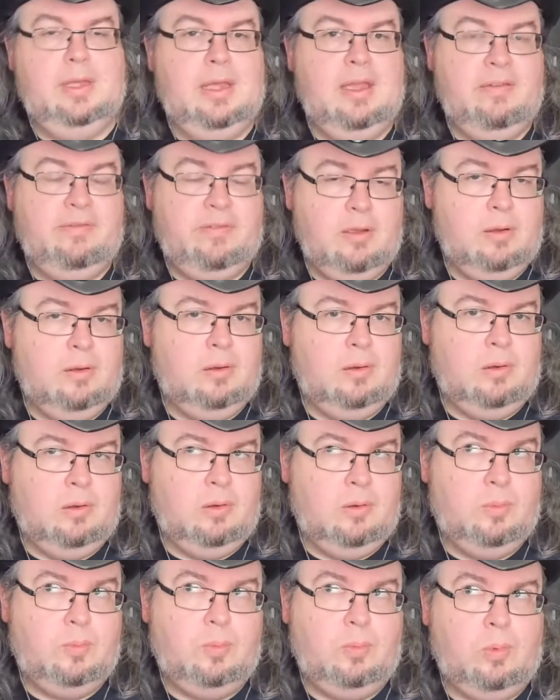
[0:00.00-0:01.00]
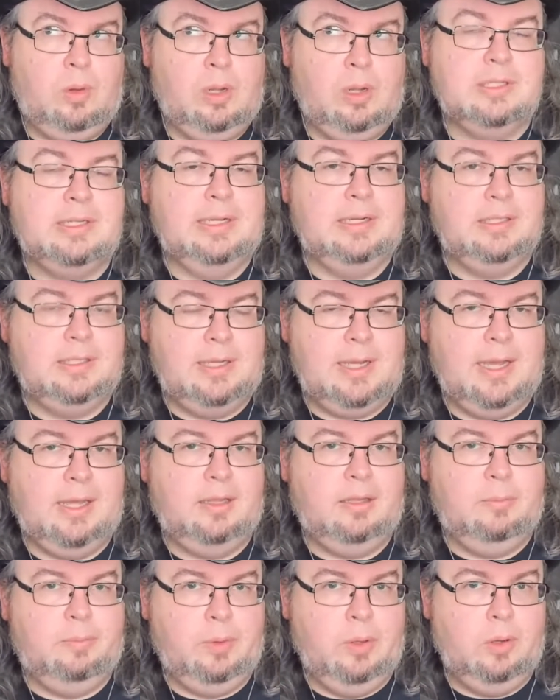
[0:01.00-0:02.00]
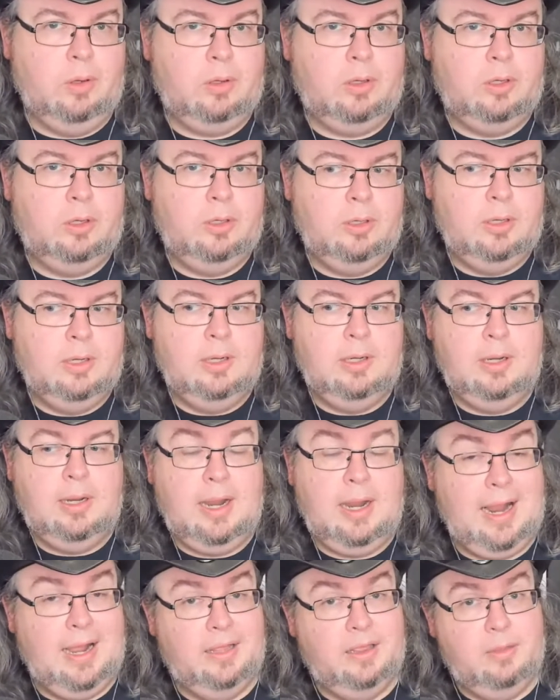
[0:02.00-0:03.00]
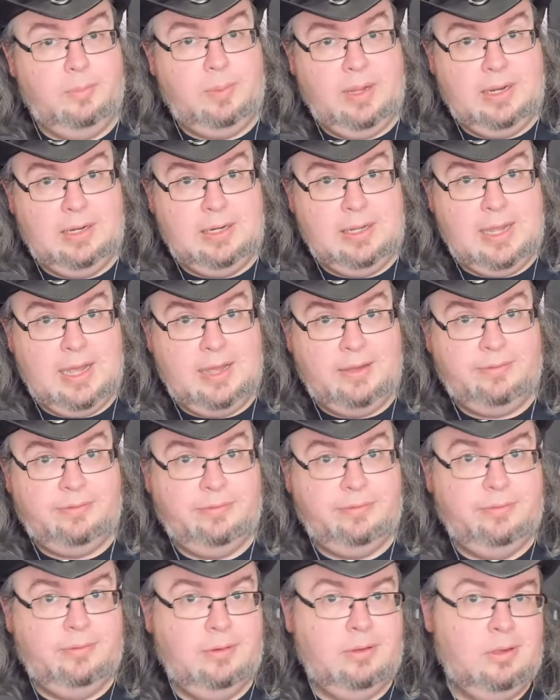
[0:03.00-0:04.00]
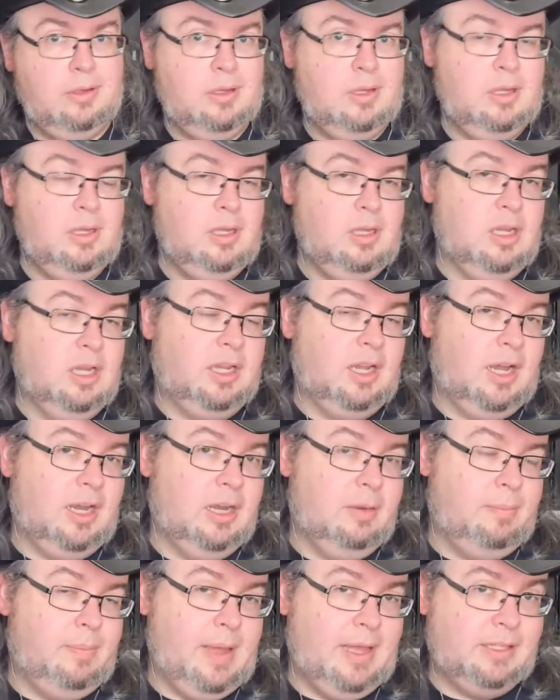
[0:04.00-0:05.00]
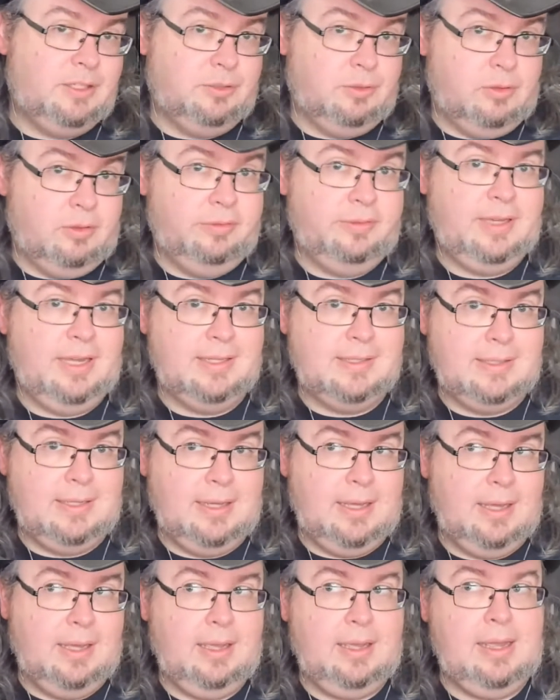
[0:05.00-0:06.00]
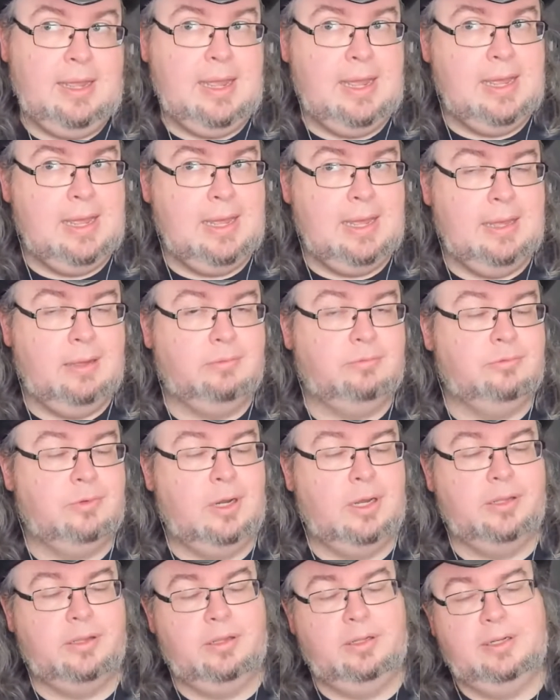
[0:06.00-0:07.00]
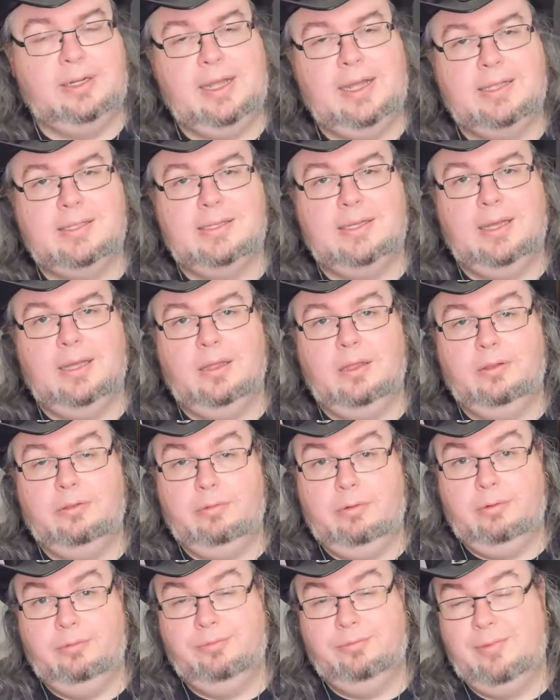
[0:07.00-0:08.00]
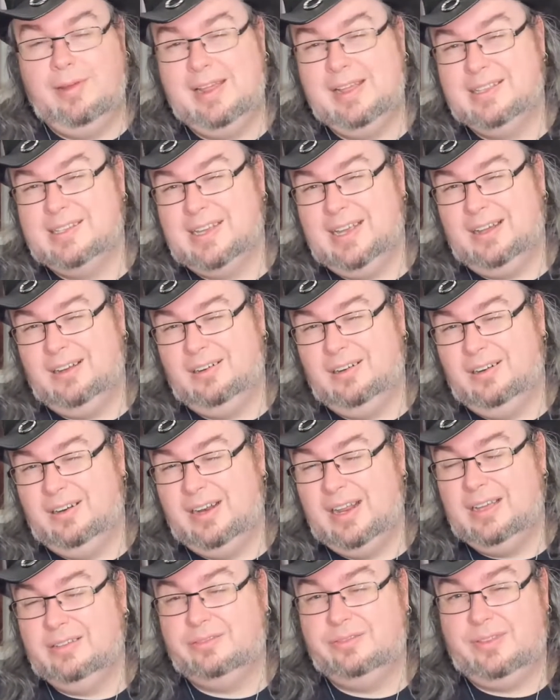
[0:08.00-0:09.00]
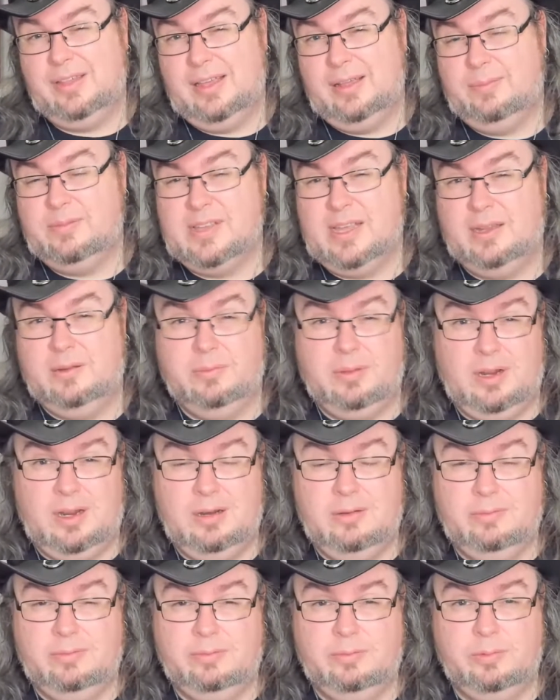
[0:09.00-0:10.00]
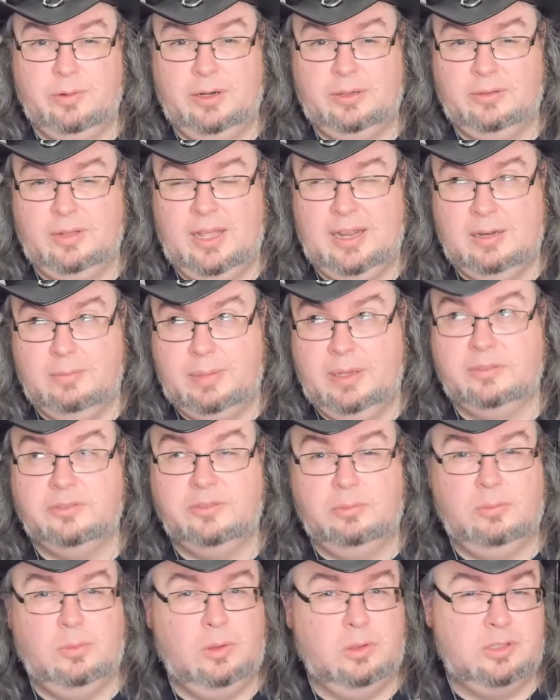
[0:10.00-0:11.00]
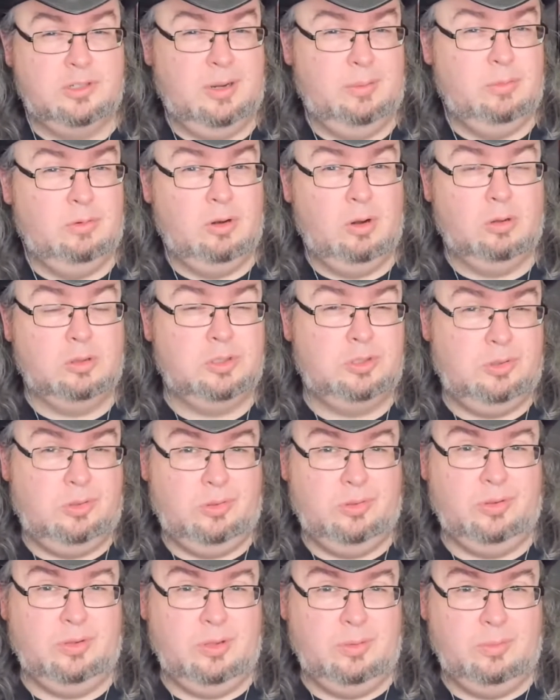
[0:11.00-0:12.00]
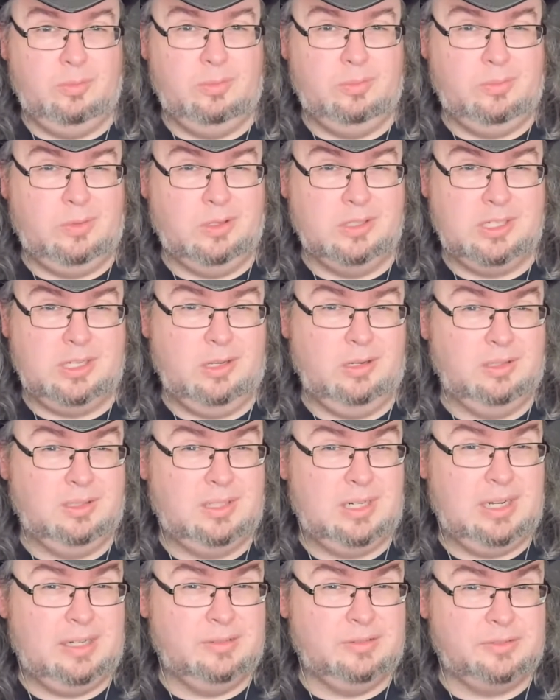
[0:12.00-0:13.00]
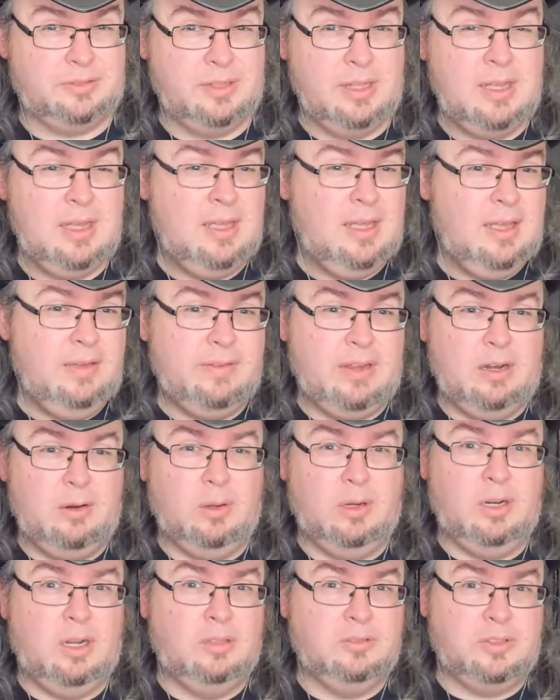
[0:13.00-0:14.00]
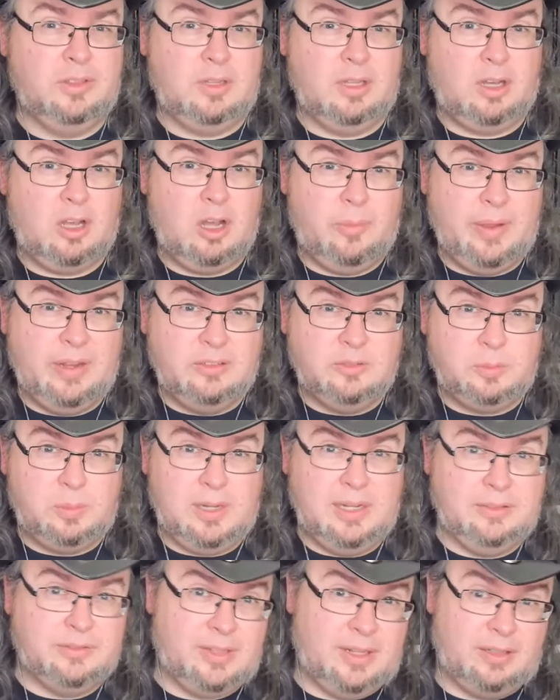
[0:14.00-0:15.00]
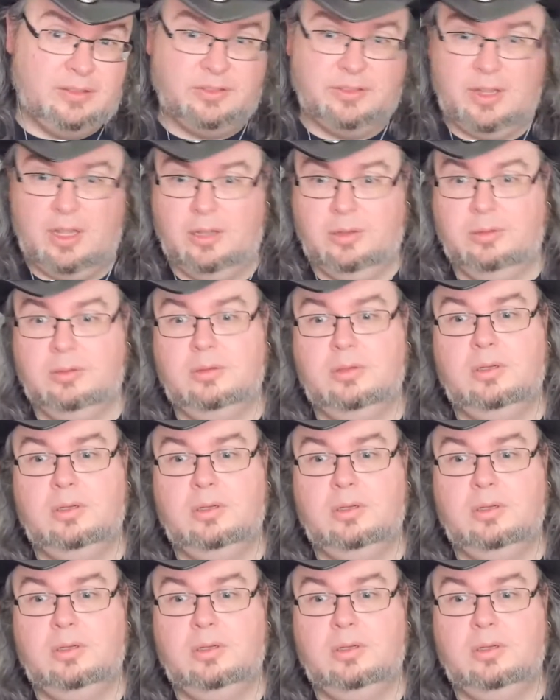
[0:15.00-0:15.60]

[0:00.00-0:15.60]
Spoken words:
if you're wanting to get the book and the PDF, you're kind of better off getting it here rather than getting it through retail, unless they are taking part in Bits and Mortar. I'm not sure that Monte Cook does. If anyone knows in the comments, please let us know.